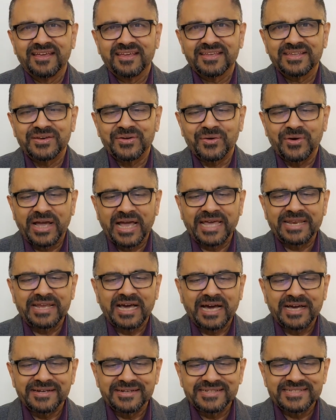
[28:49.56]
And
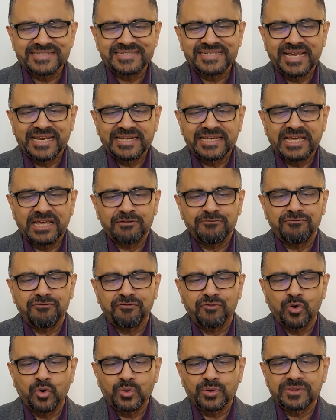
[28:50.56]
understanding and
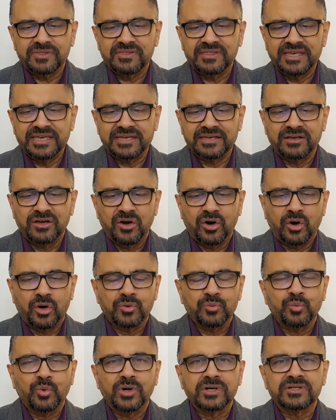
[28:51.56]
focusing
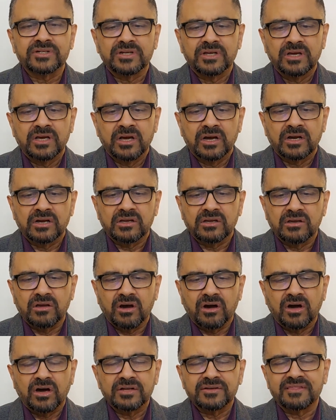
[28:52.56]
on what
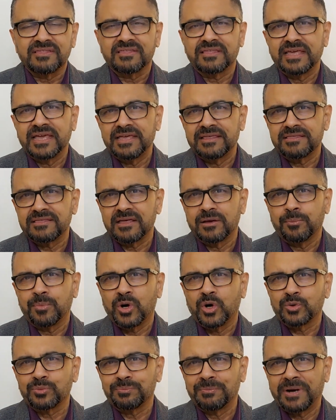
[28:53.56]
God says
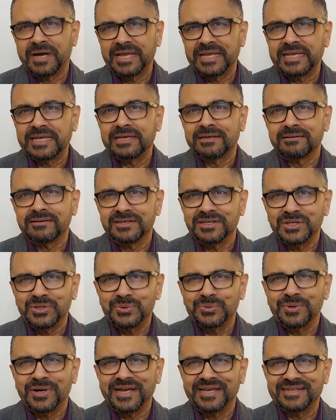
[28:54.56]
about my
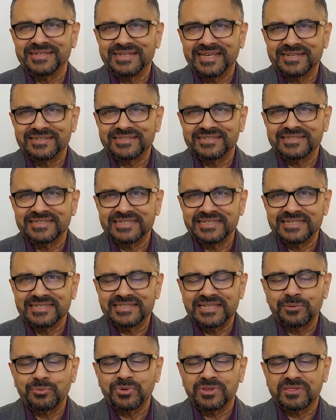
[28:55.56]
new identity,
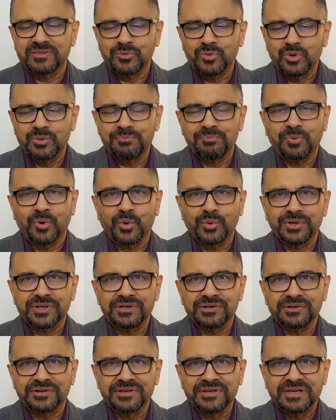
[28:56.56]
that was so
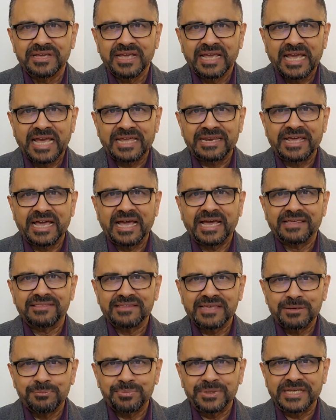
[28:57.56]
important. And as
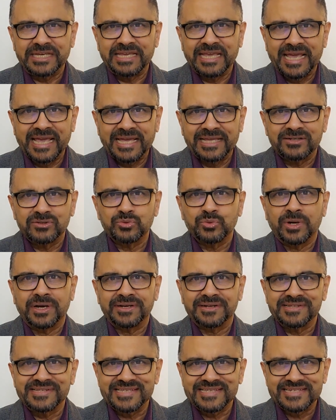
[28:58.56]
I began to
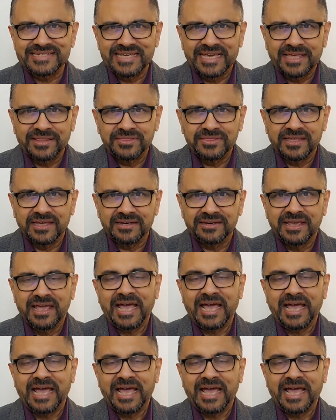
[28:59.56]
understand that,